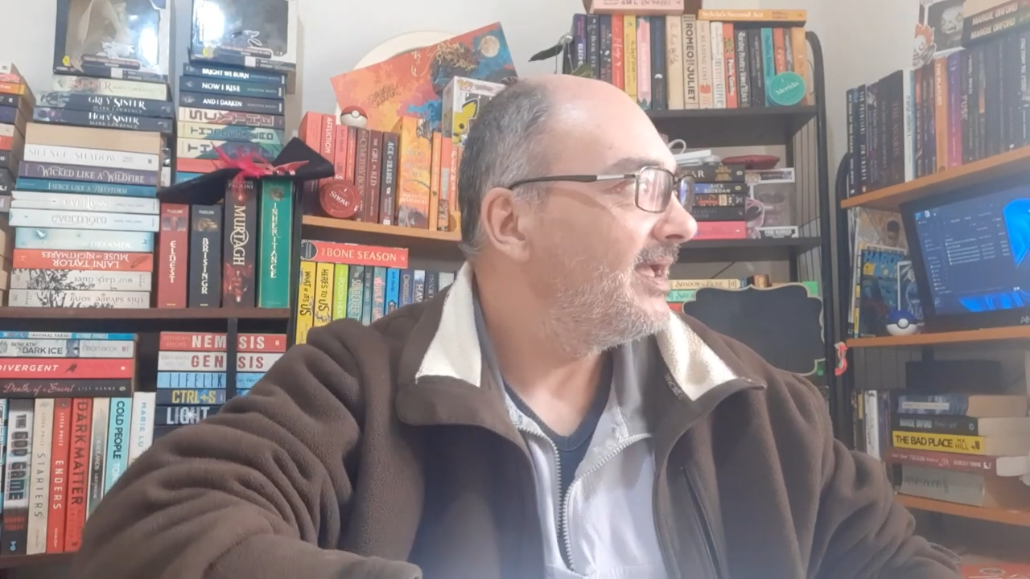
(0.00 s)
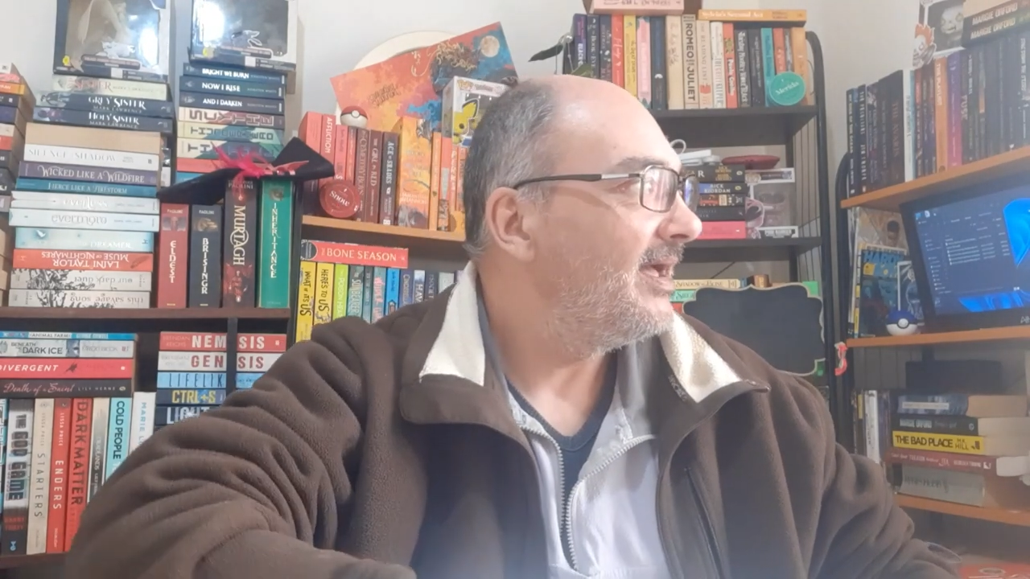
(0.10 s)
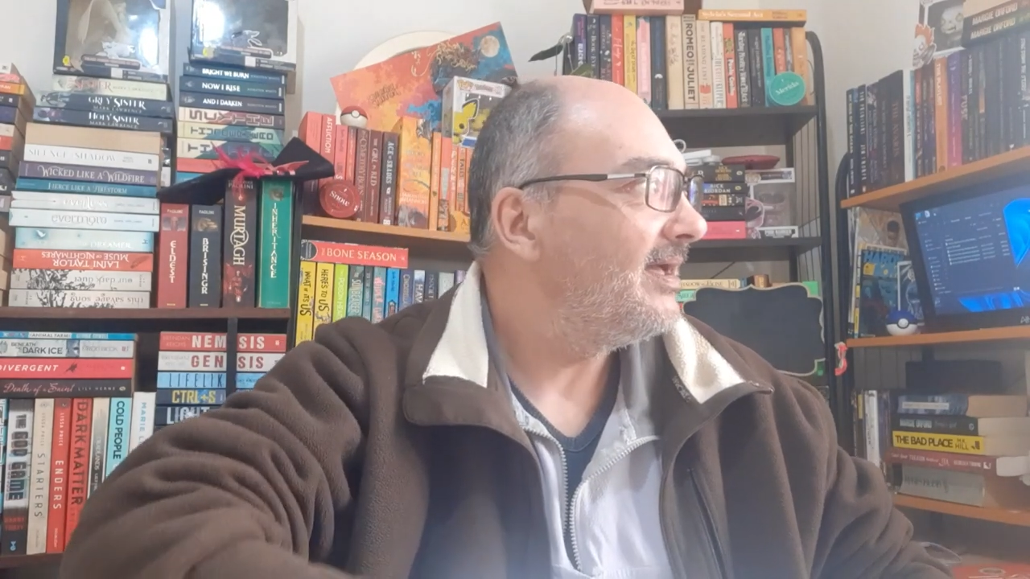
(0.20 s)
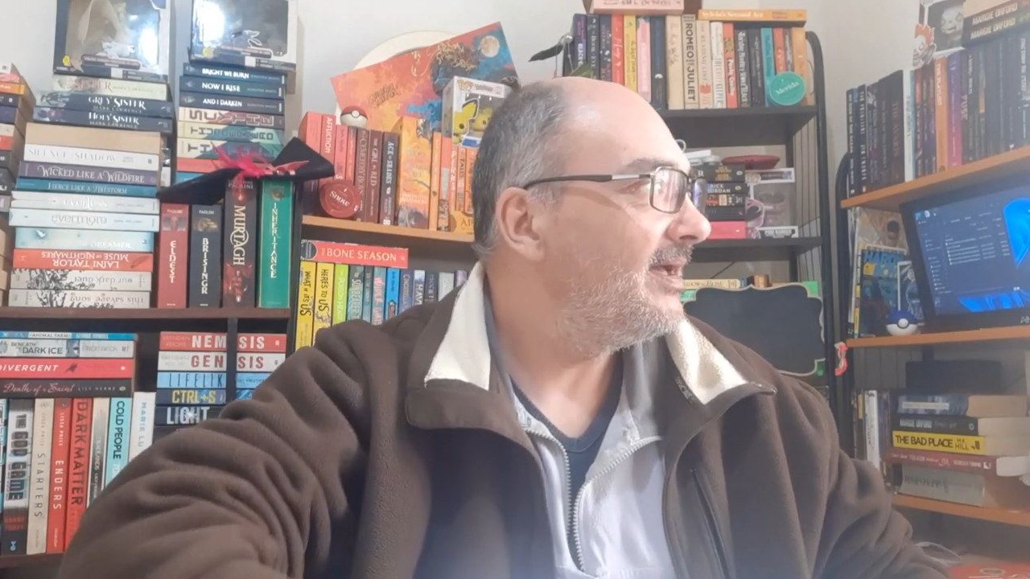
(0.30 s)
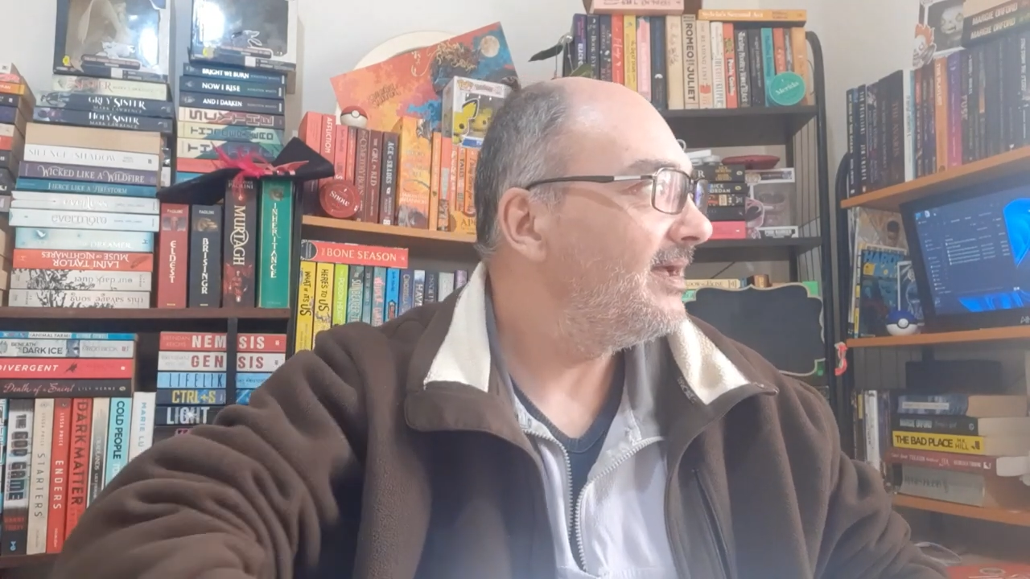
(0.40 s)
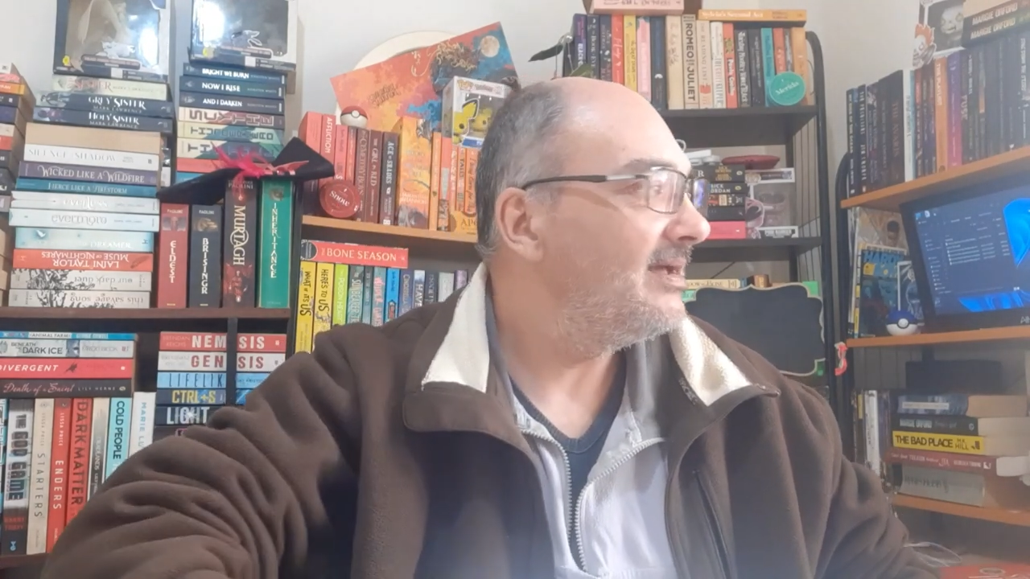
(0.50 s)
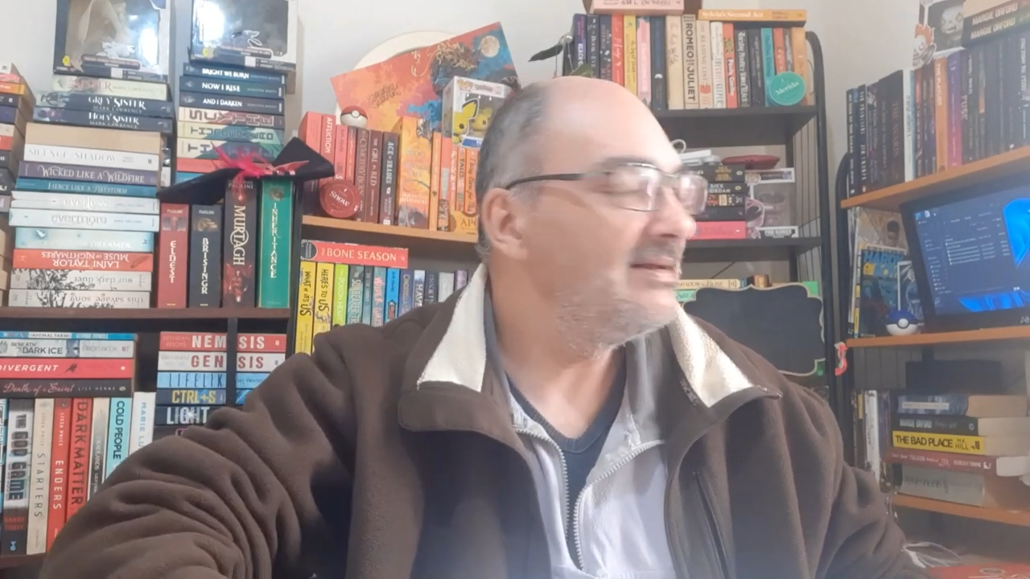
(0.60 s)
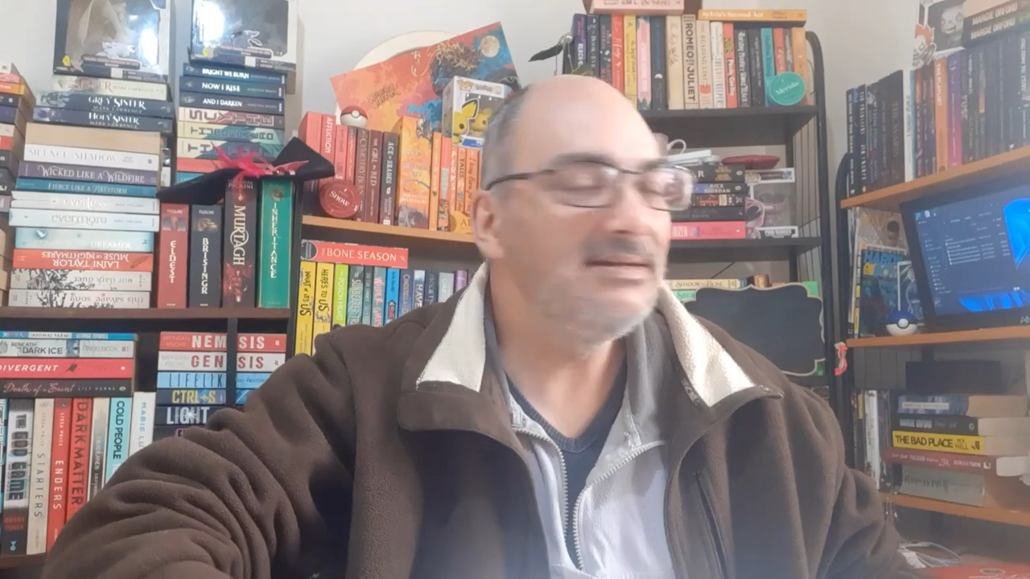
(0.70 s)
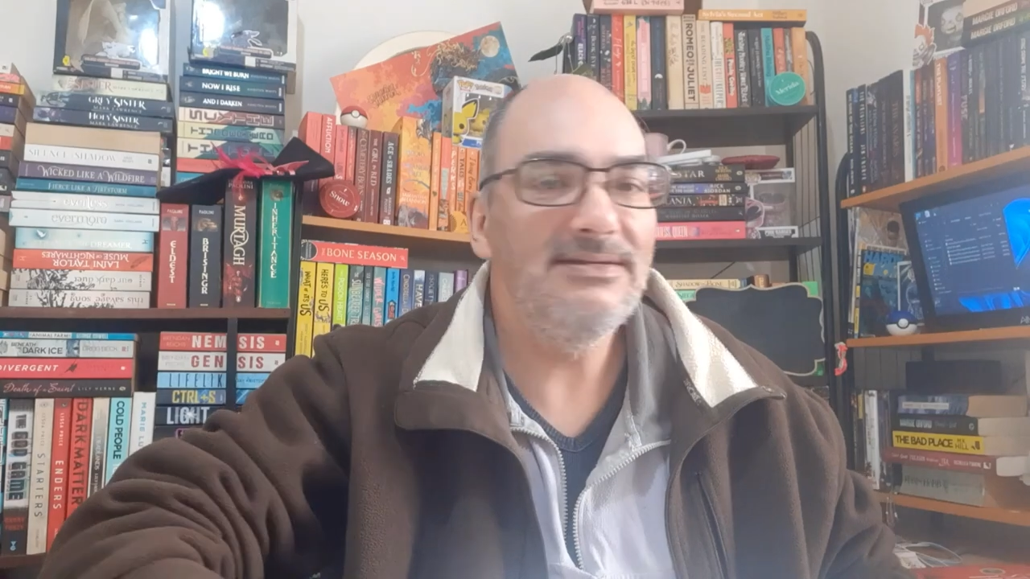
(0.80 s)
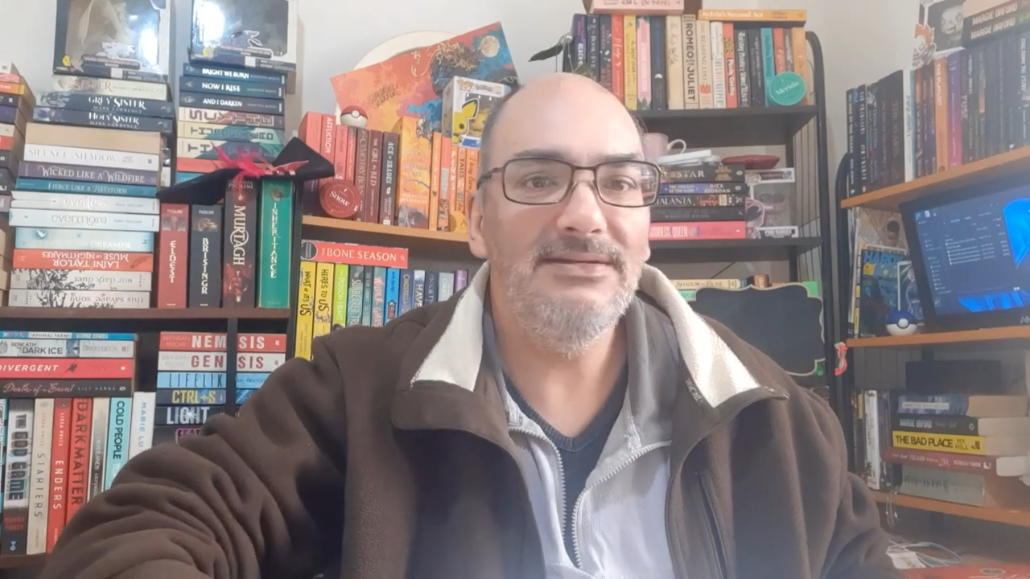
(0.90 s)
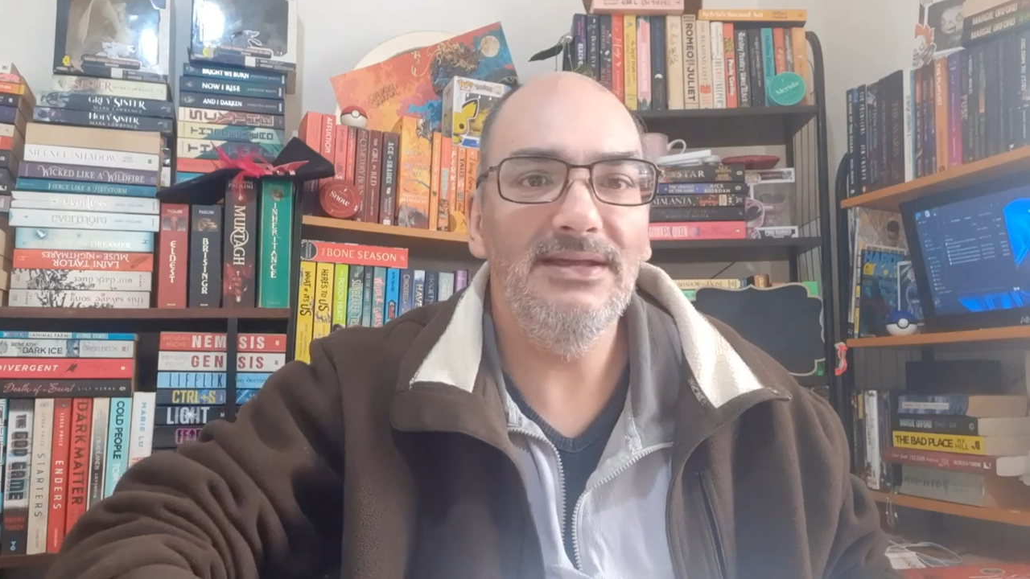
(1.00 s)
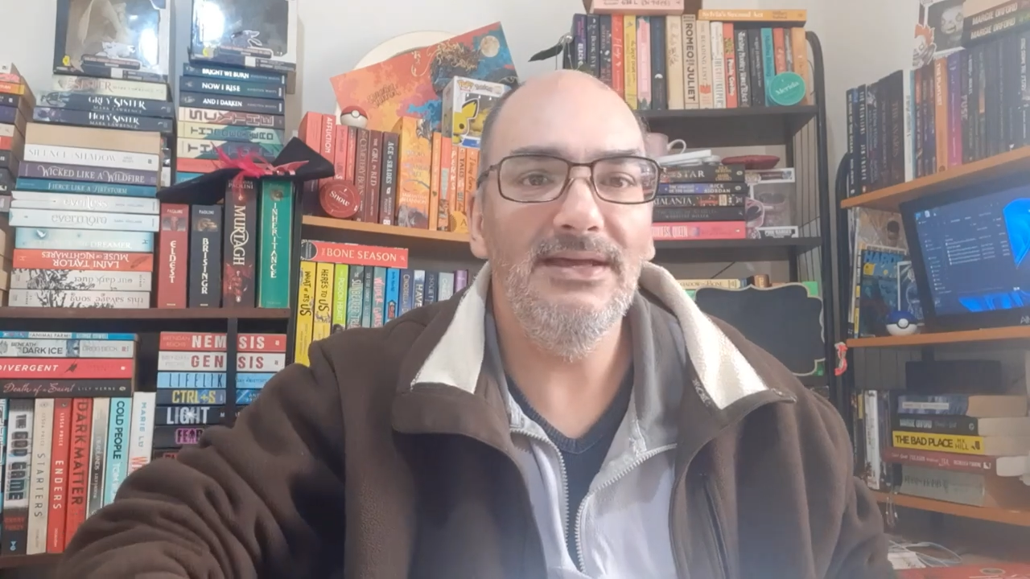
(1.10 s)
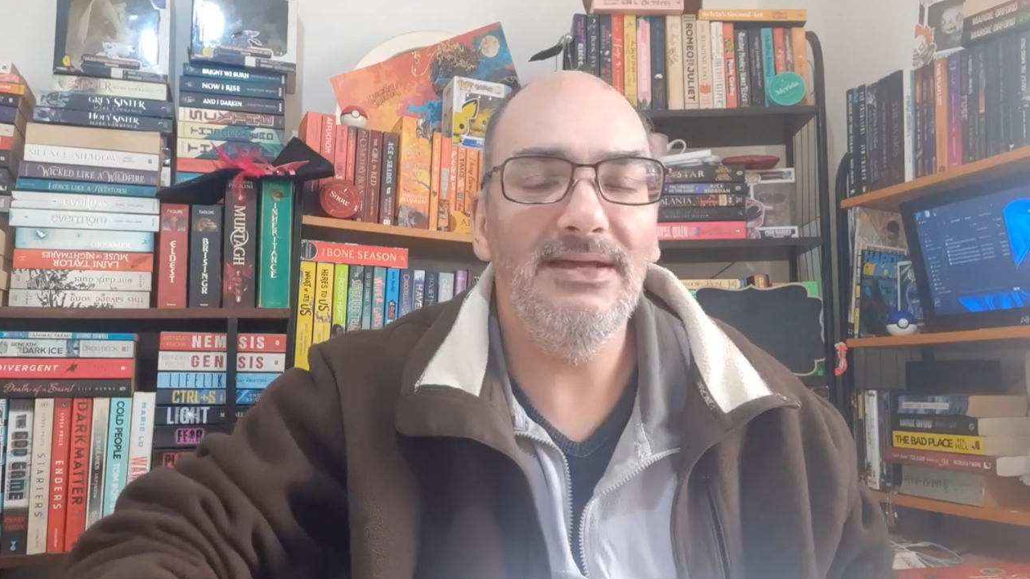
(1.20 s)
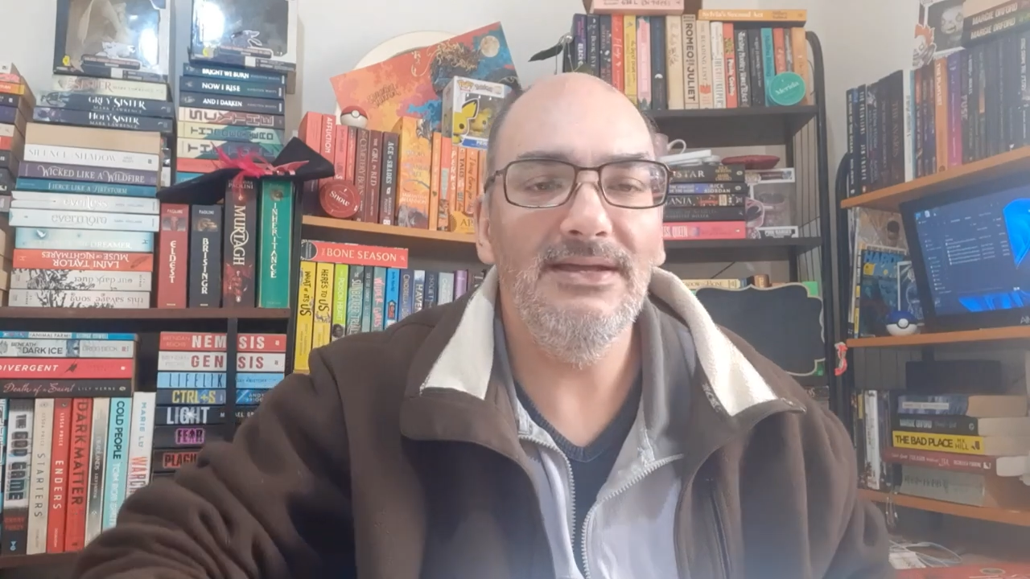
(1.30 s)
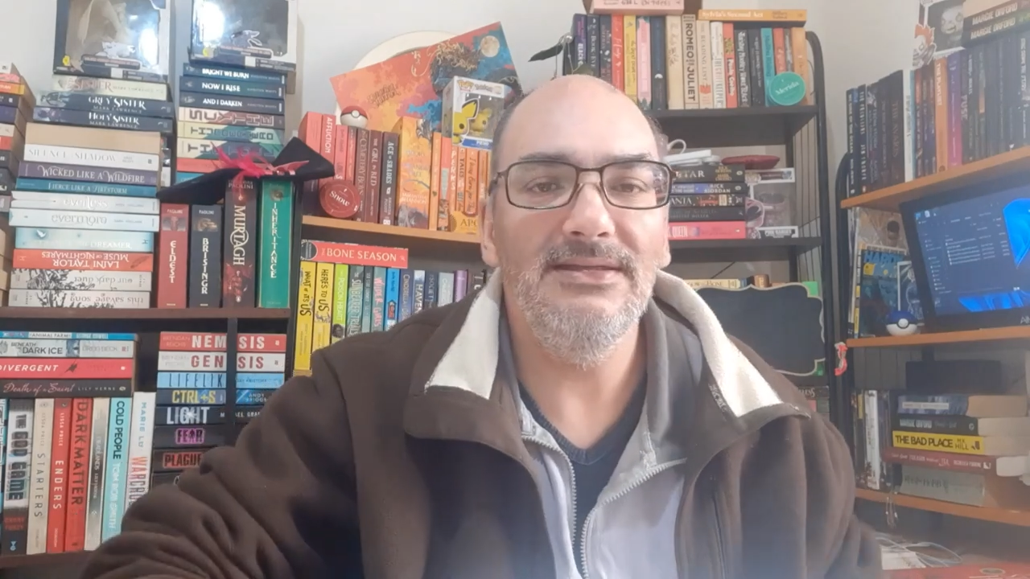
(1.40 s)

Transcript: And ta-da,